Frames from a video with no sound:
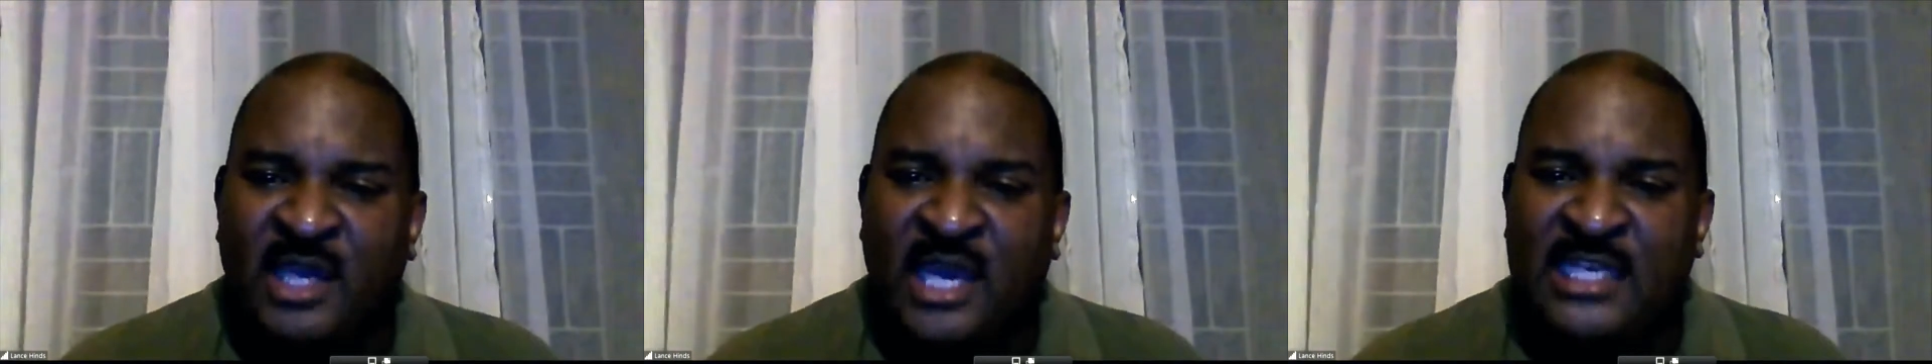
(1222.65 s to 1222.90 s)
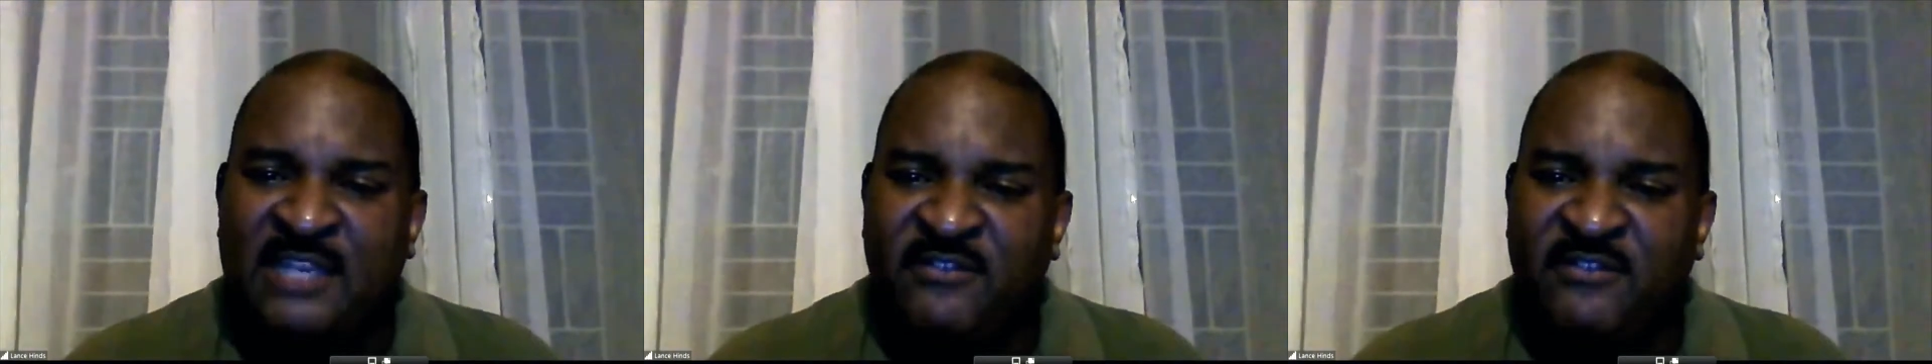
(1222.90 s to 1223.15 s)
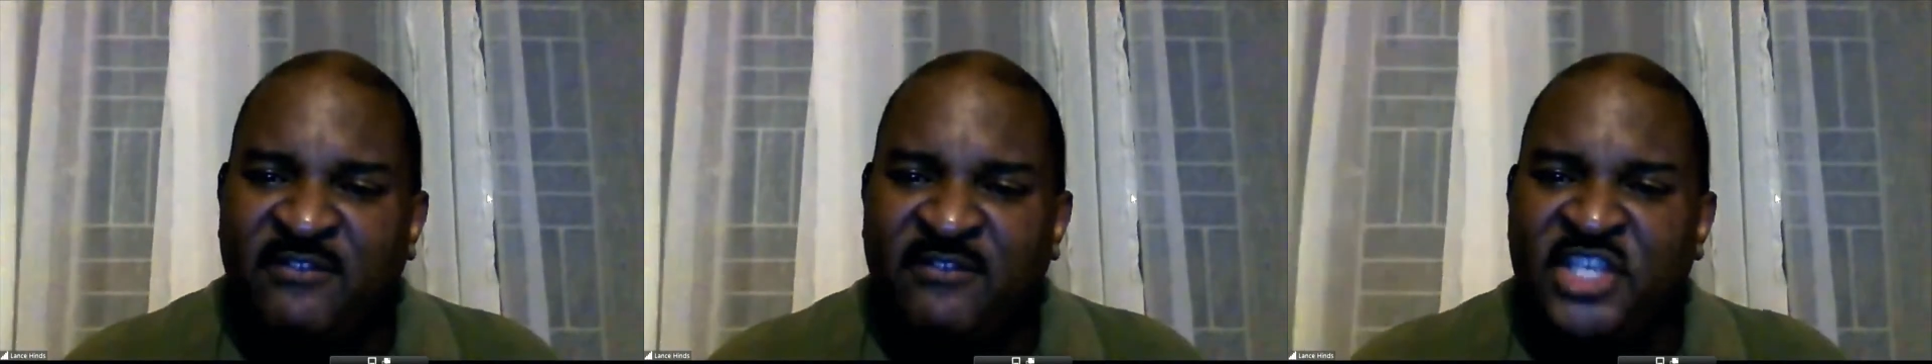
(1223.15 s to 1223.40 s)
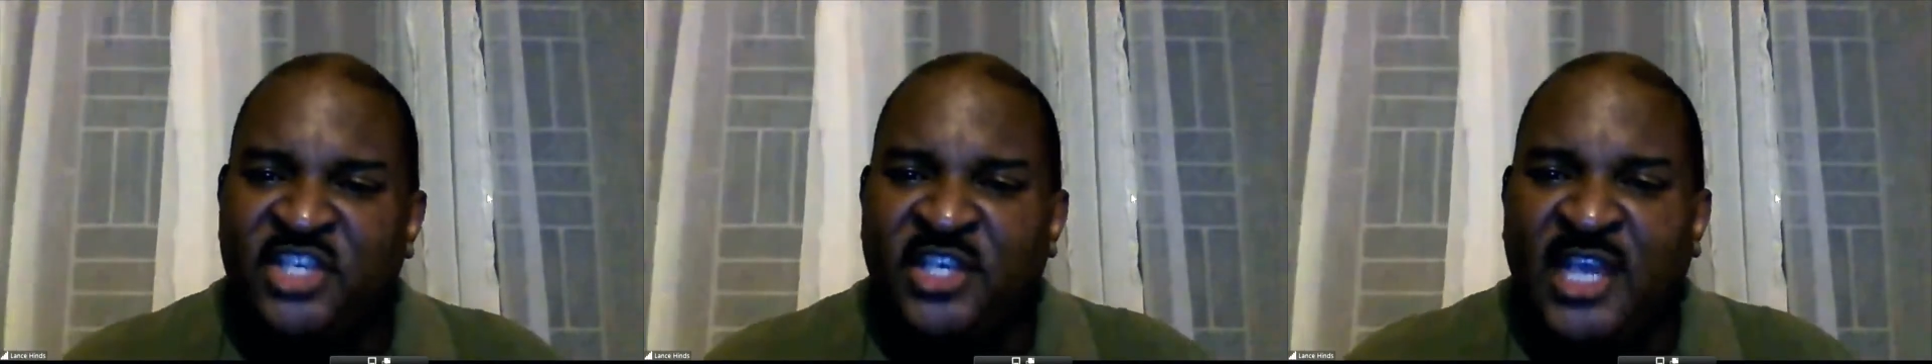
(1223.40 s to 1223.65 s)

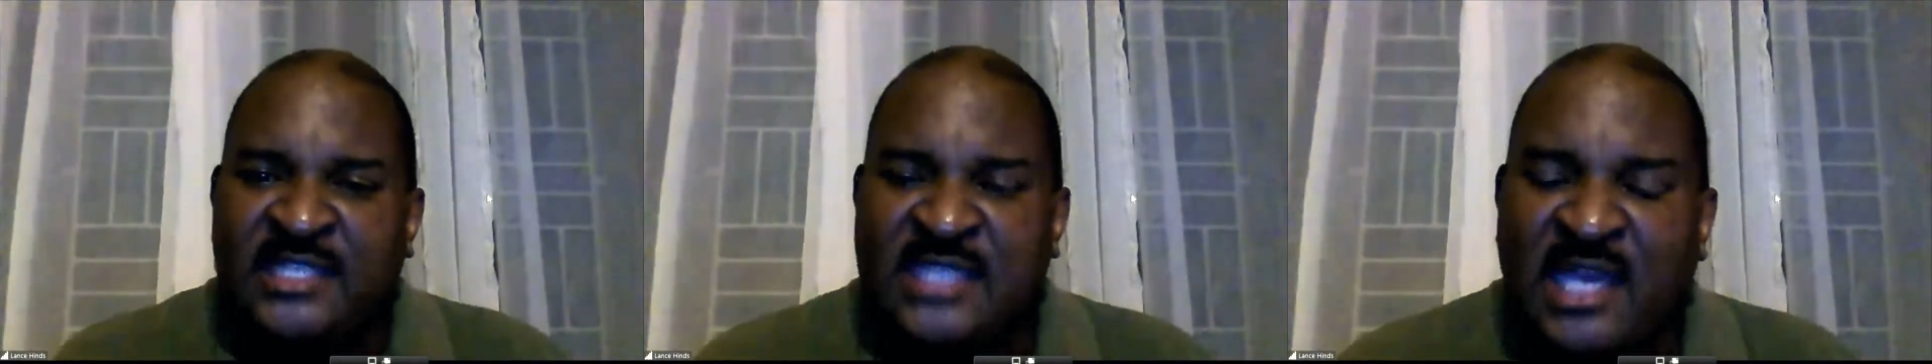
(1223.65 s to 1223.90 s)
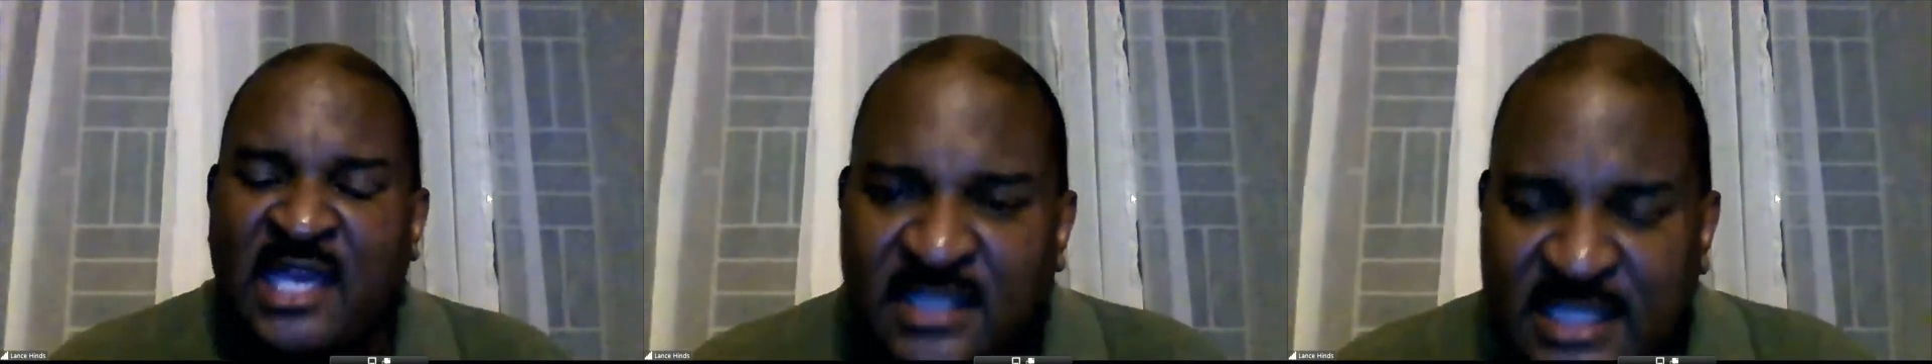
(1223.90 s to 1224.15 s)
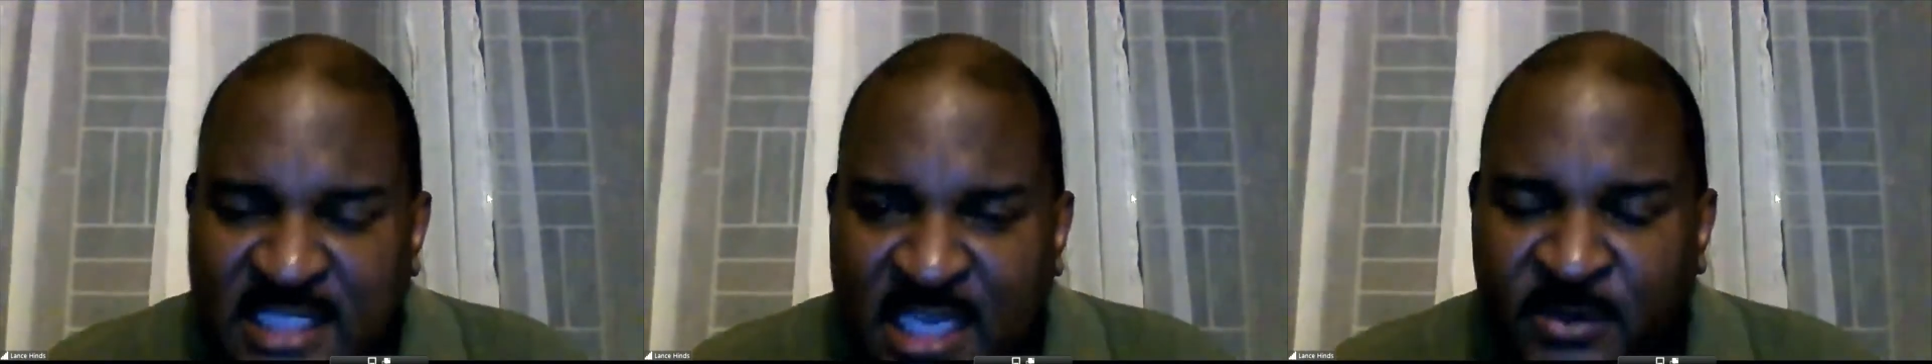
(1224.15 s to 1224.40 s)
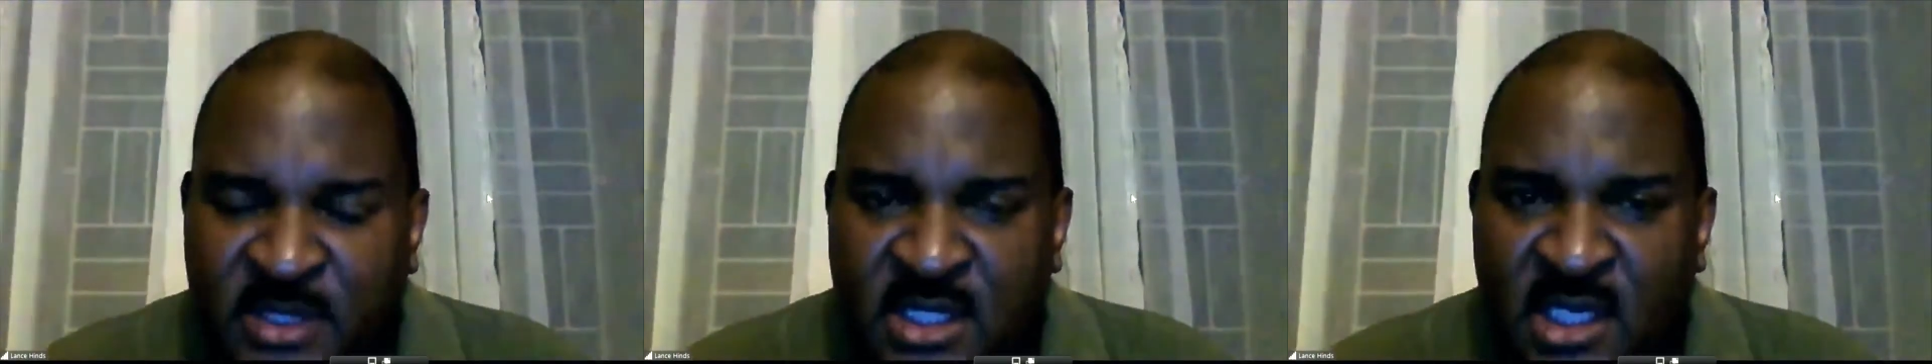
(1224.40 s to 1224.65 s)
alleviation as a
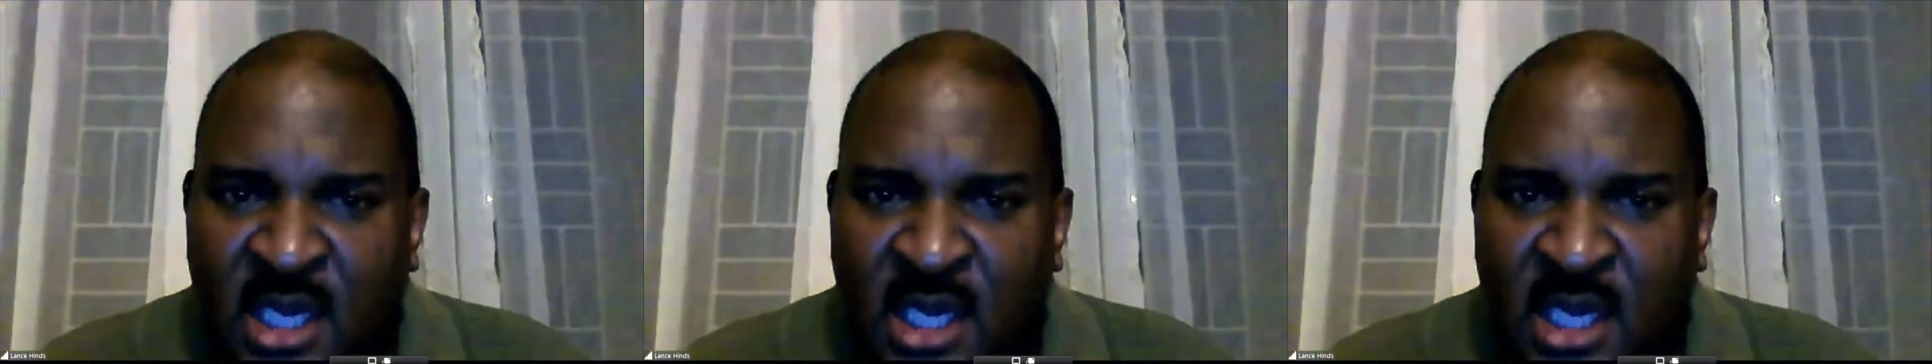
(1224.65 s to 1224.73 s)
concept.